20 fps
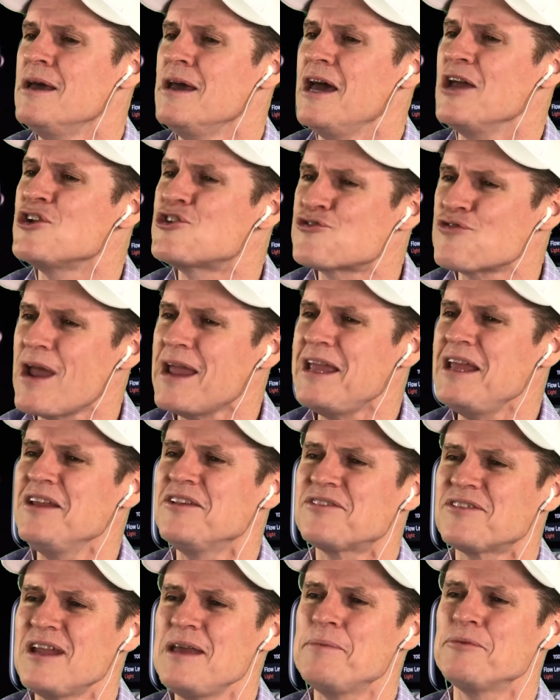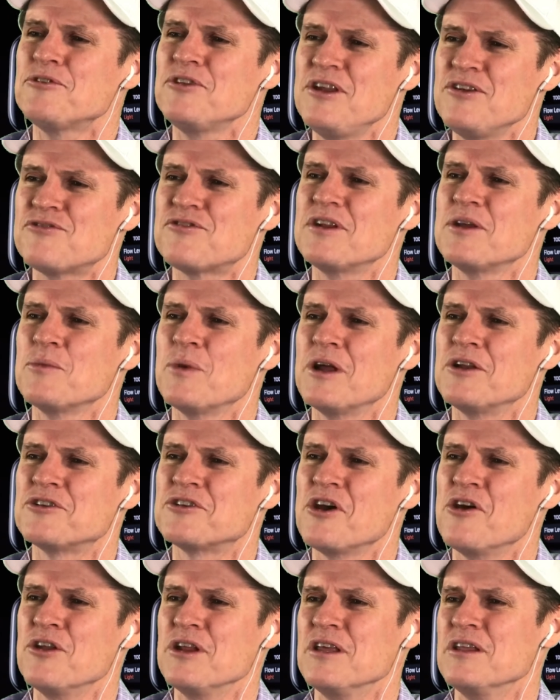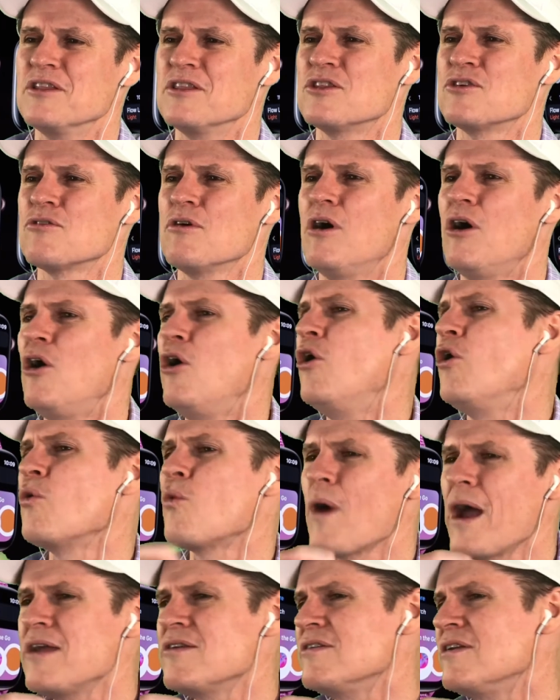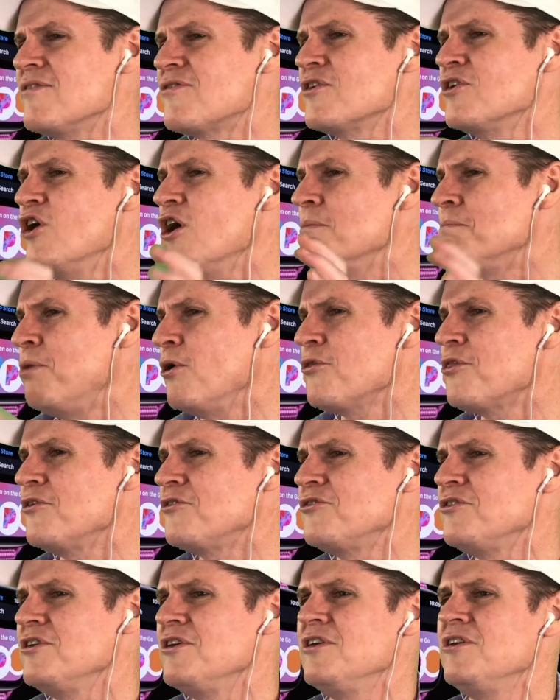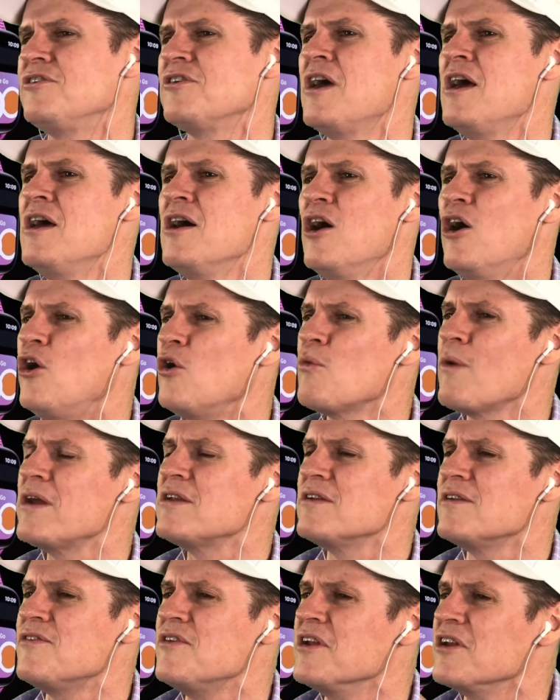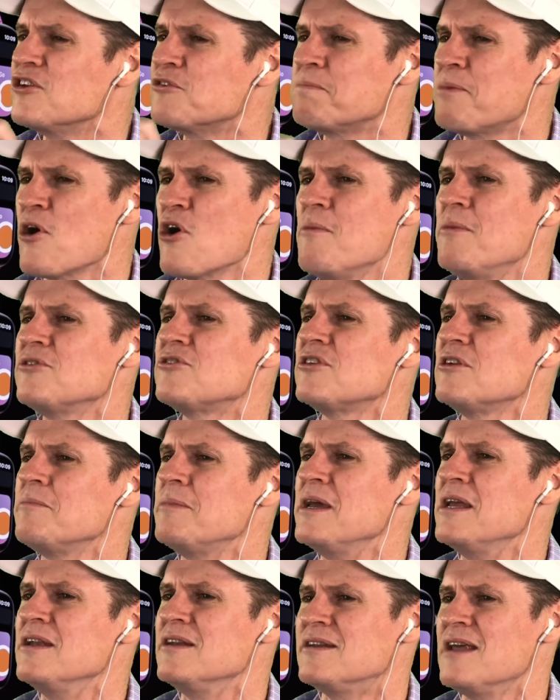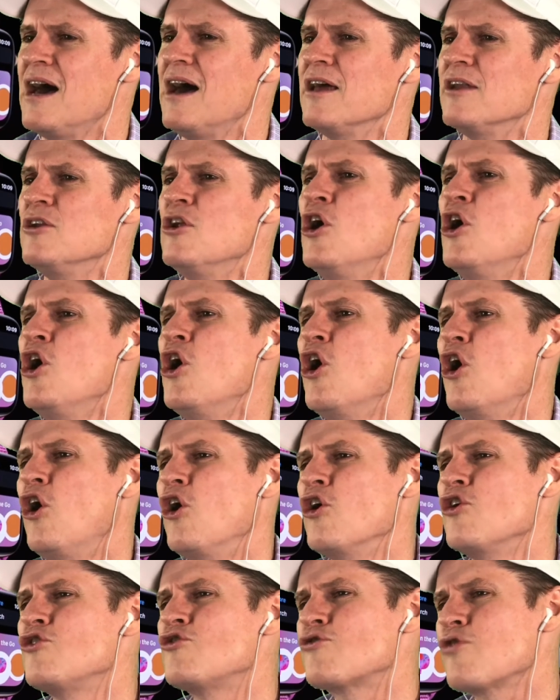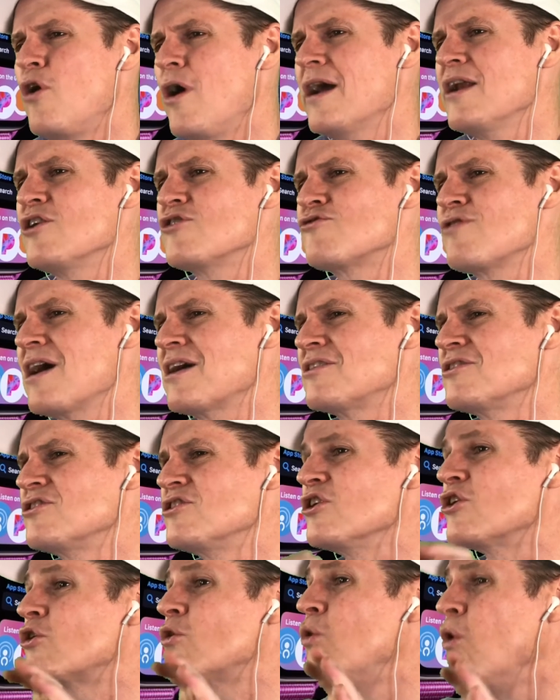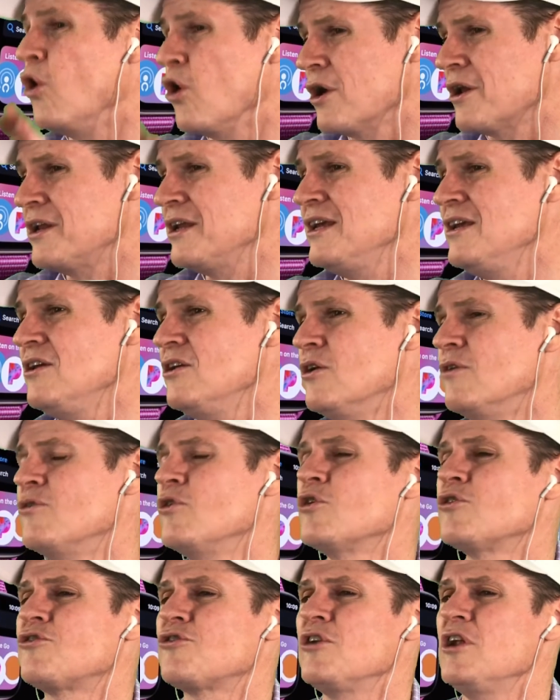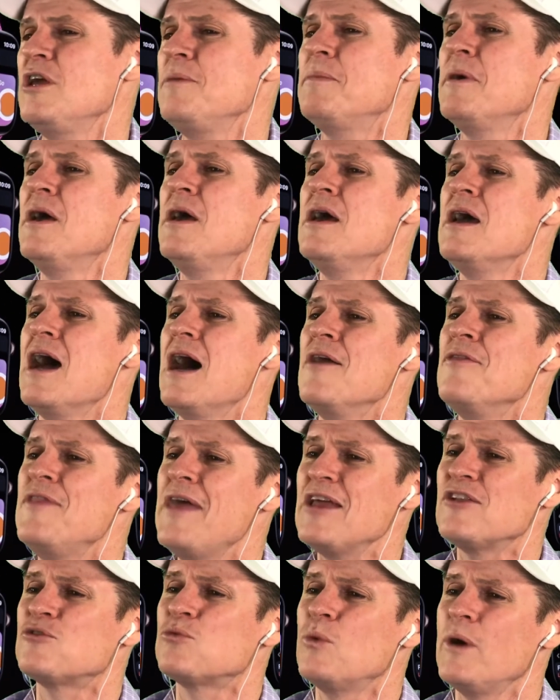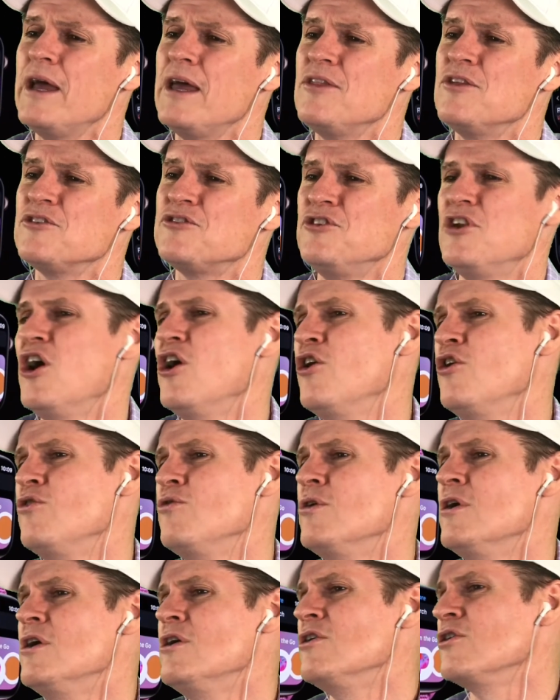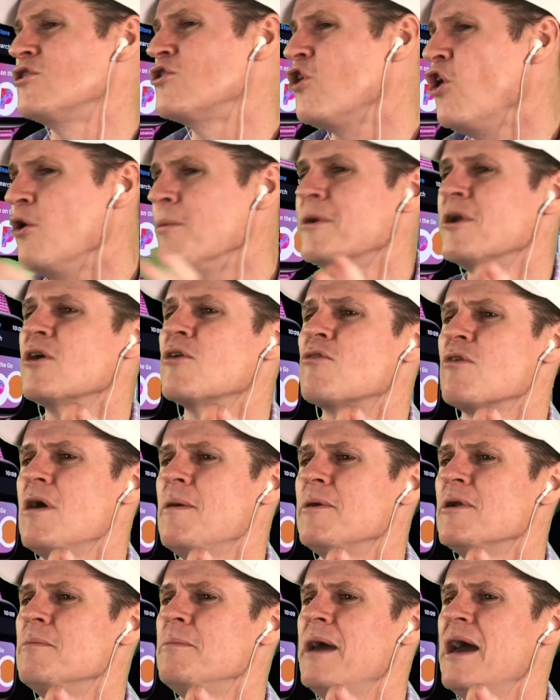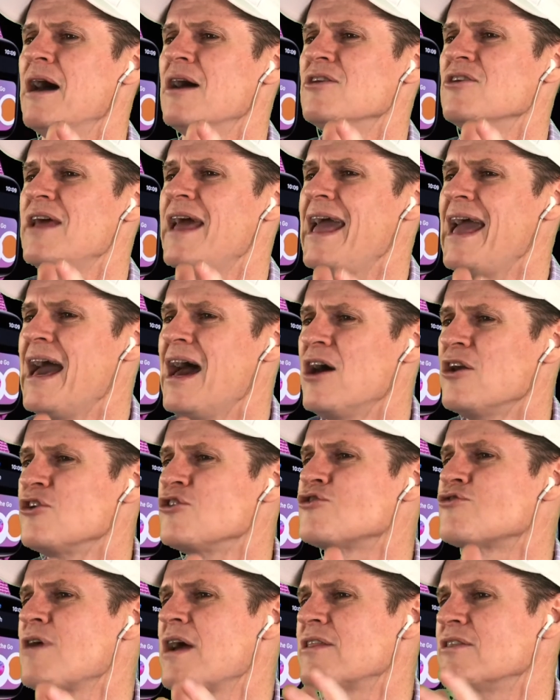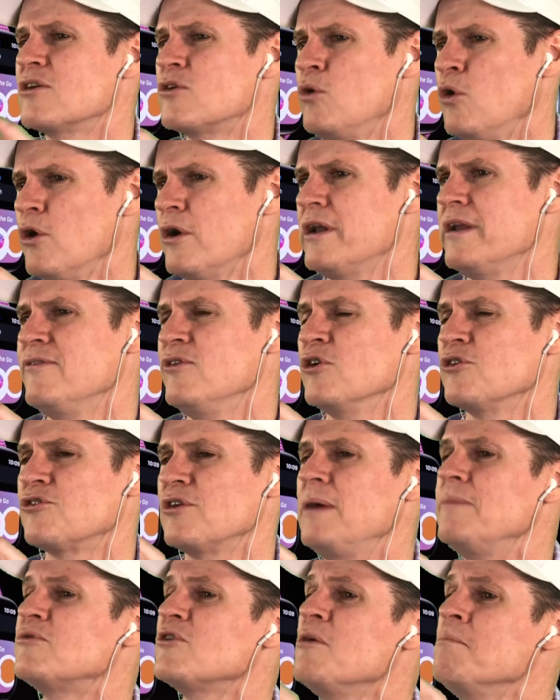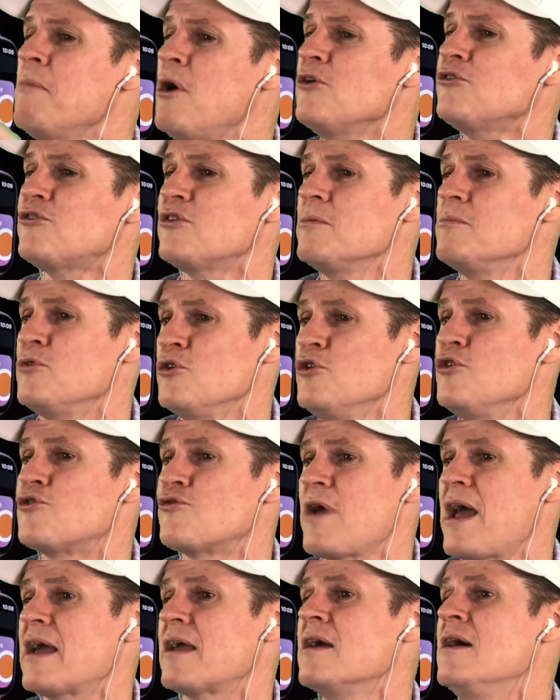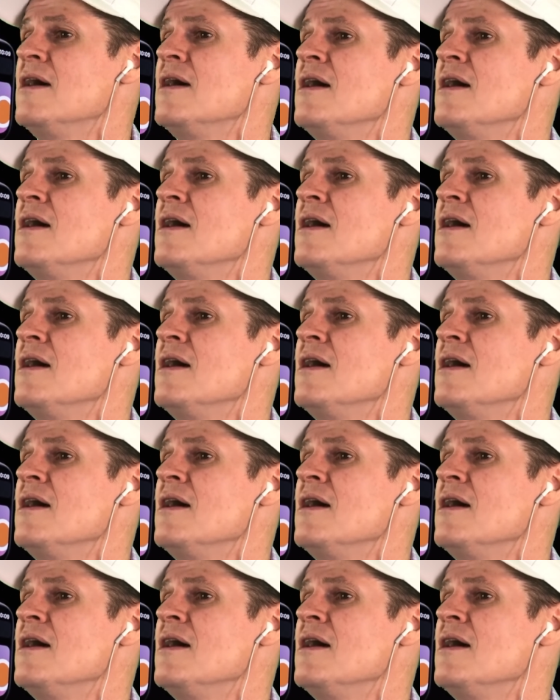And tracking sleep is an interesting one, Tony. There are a whole range of different hypotheses, a whole range of different experiments that have been done on trying to track the quality of your sleep. And that's where there's no common agreement about how to track the quality of your sleep. So most of them do track